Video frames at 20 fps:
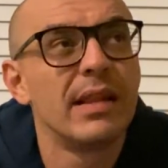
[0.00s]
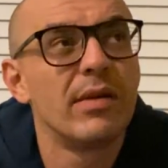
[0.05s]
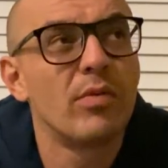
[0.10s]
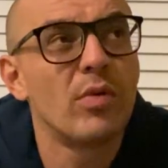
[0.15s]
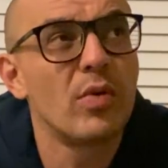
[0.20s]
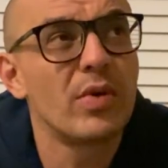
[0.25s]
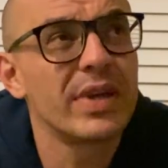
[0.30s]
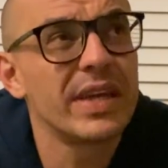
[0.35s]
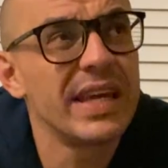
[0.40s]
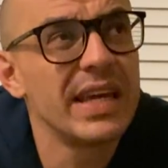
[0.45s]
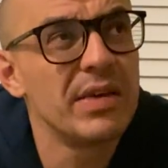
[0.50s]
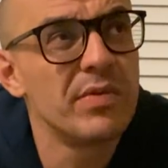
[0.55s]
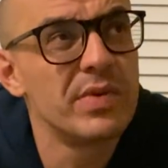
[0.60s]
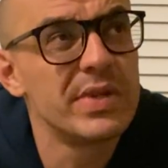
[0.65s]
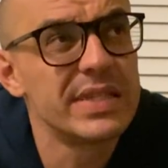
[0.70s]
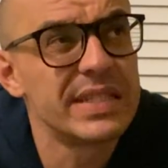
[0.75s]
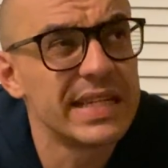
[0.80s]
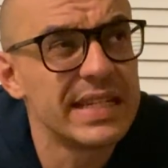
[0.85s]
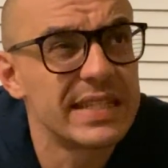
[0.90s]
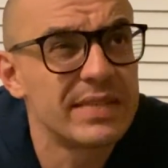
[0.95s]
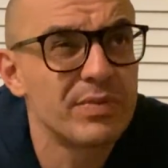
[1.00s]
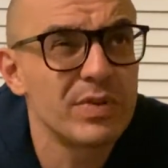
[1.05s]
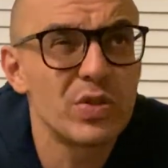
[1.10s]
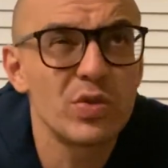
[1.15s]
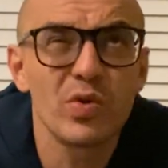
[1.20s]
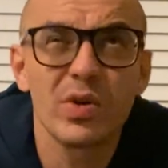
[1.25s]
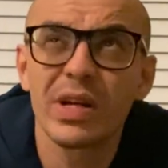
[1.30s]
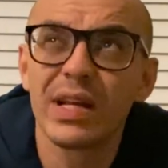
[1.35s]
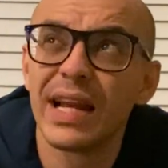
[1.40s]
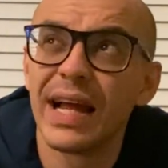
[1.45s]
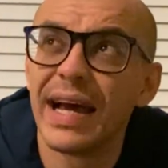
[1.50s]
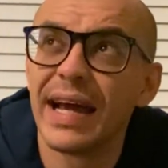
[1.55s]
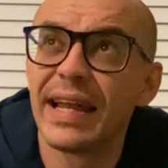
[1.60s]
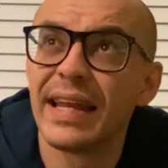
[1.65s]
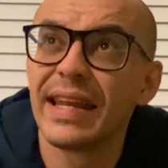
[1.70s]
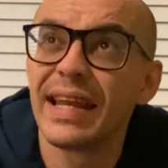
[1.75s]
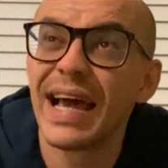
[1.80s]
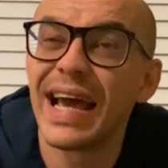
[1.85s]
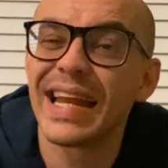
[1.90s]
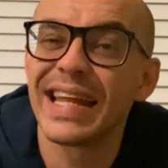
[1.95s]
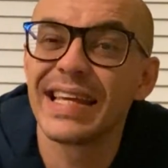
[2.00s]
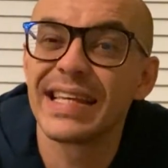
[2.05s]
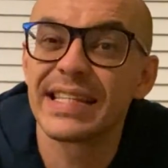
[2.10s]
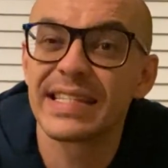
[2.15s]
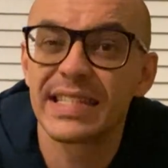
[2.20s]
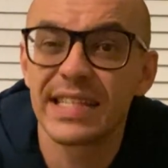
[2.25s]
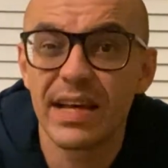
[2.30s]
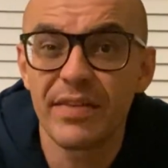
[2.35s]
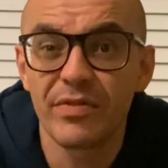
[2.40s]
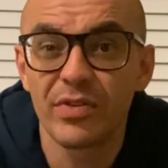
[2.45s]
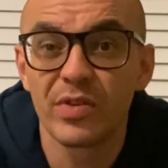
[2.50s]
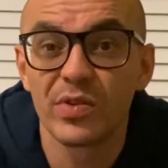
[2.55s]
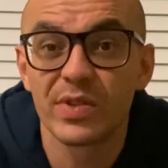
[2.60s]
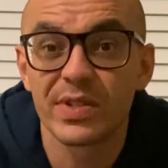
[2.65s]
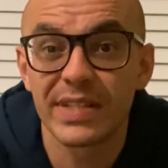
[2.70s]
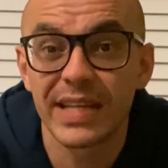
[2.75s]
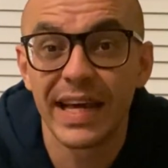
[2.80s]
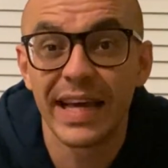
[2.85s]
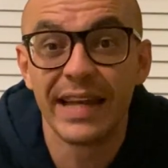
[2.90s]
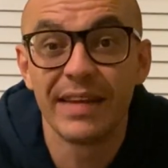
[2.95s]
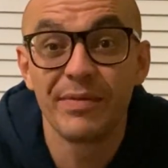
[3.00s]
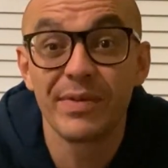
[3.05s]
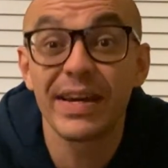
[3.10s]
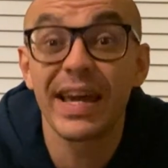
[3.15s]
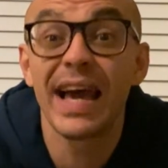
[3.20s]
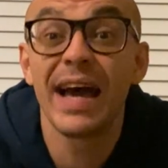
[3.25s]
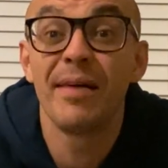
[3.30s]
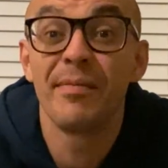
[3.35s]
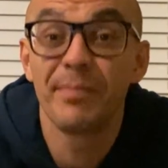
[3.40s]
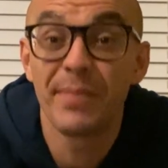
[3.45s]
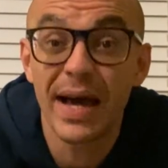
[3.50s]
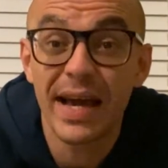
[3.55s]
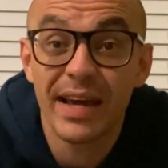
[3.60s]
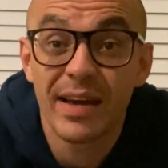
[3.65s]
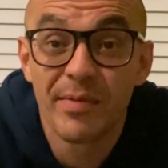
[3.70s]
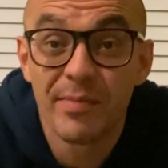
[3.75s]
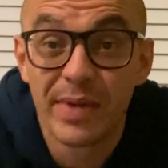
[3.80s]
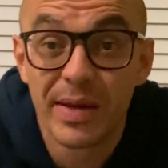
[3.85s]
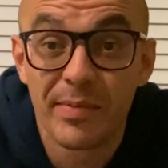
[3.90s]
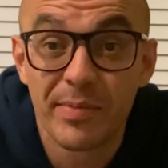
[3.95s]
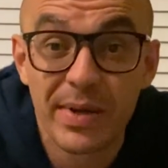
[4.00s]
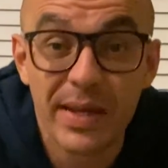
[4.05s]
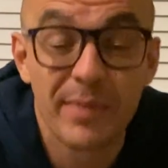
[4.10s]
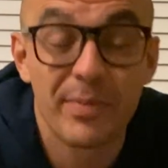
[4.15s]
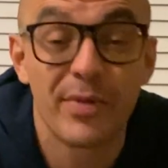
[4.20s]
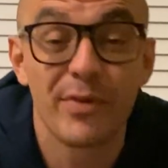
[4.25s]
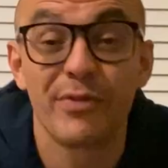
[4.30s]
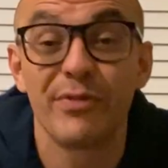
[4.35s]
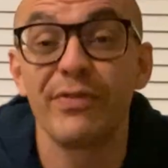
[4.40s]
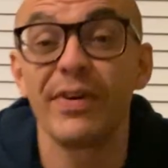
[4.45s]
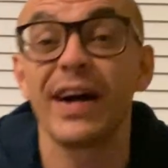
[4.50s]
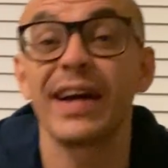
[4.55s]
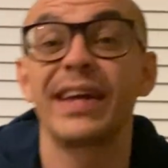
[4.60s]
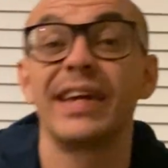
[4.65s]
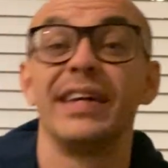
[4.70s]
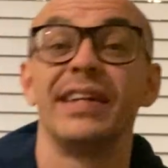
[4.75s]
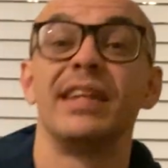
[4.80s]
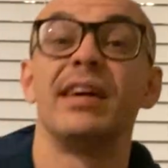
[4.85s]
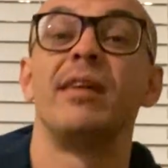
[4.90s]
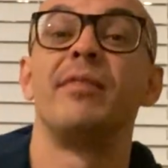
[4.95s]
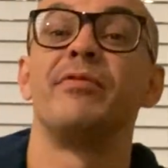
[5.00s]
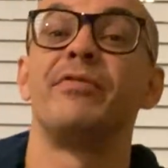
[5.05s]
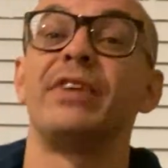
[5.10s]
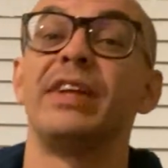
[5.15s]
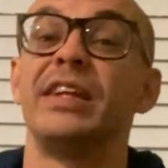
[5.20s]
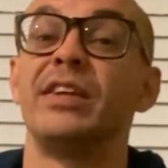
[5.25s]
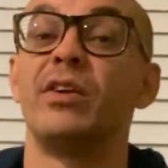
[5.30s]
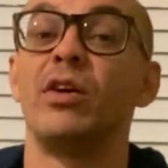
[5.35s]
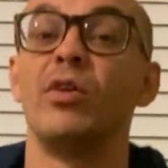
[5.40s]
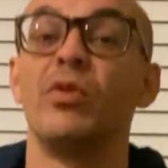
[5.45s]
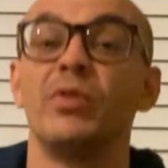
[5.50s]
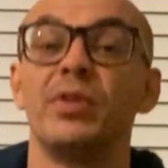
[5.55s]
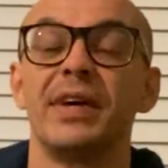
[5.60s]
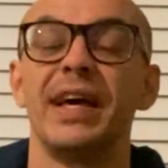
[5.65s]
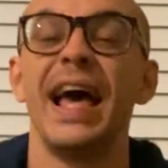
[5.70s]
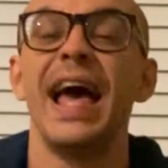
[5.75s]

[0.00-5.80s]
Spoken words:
What year was this? We're talking like 97 or something. We're going back a bit, people. Fucking hell, I'm feeling old.